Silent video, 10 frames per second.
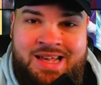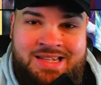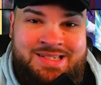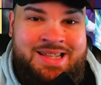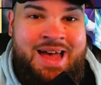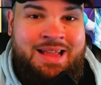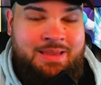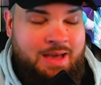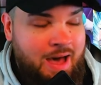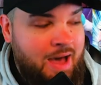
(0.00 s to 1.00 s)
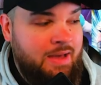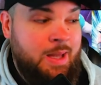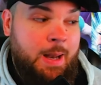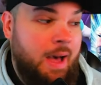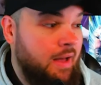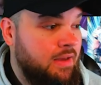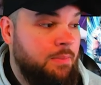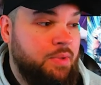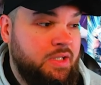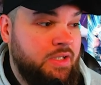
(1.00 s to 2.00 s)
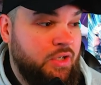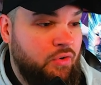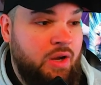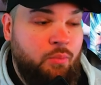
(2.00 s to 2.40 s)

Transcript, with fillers: is that guy, and I completely agree.